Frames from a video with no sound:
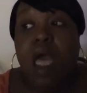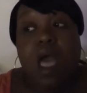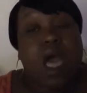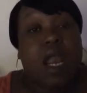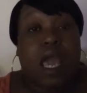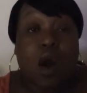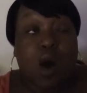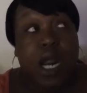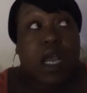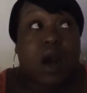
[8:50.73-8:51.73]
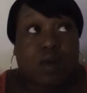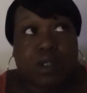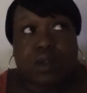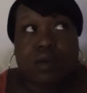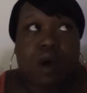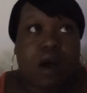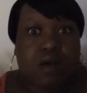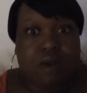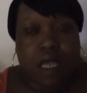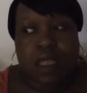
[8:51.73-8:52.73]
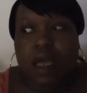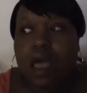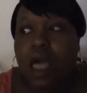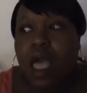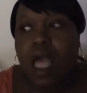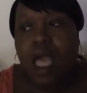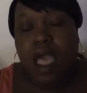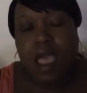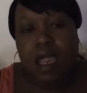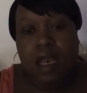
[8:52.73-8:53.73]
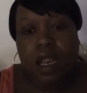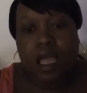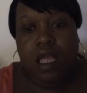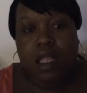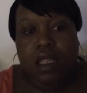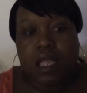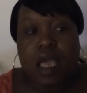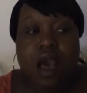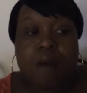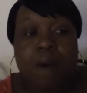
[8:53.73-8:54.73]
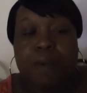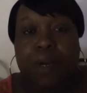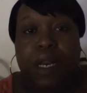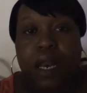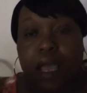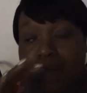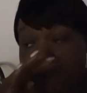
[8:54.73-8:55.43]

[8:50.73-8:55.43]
And they going through her, rather. And they come up with a name